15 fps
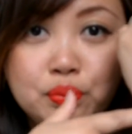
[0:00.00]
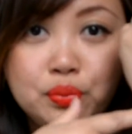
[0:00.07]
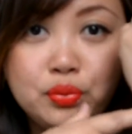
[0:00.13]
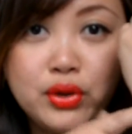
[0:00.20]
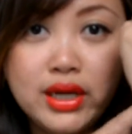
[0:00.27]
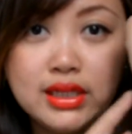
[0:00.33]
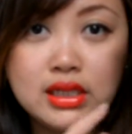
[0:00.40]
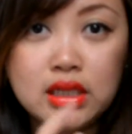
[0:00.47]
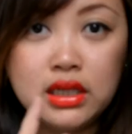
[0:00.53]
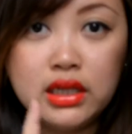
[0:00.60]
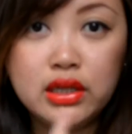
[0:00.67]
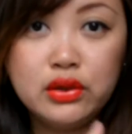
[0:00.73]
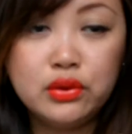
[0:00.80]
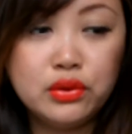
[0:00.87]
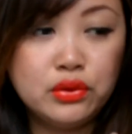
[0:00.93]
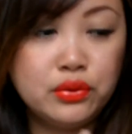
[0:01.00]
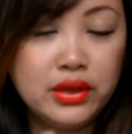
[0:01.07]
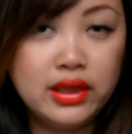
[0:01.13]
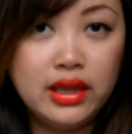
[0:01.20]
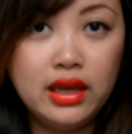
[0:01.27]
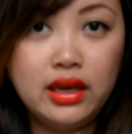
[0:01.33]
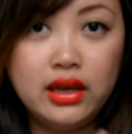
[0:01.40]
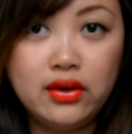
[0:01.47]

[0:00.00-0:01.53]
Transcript: bracelet or with any